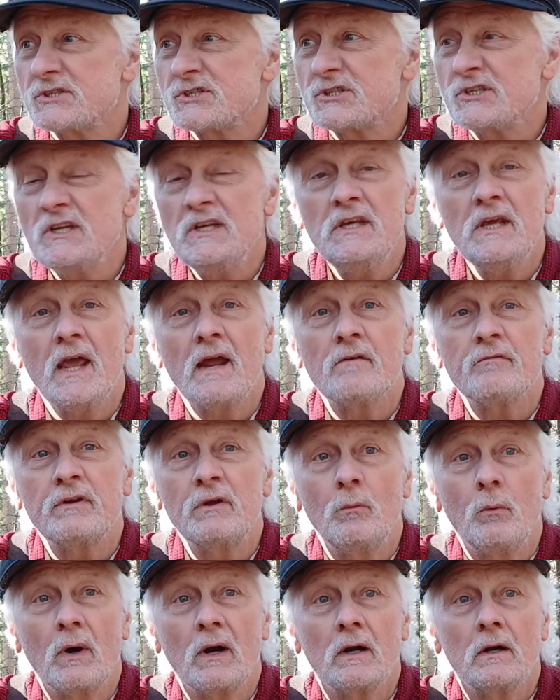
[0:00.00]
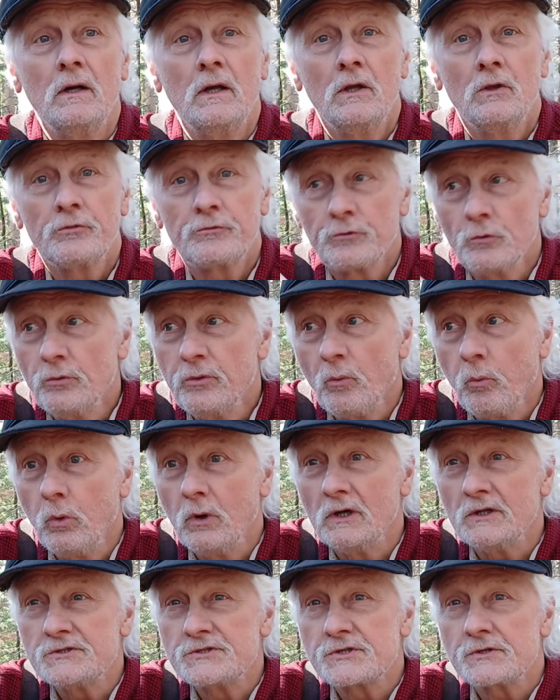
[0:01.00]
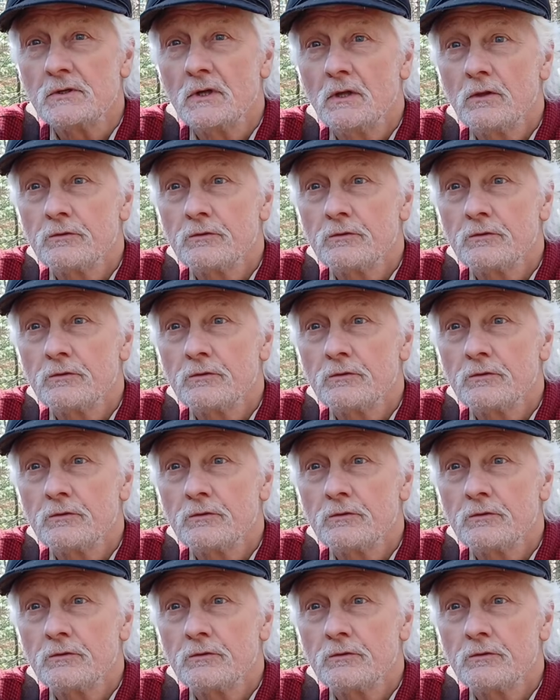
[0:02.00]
see everywhere through the woods,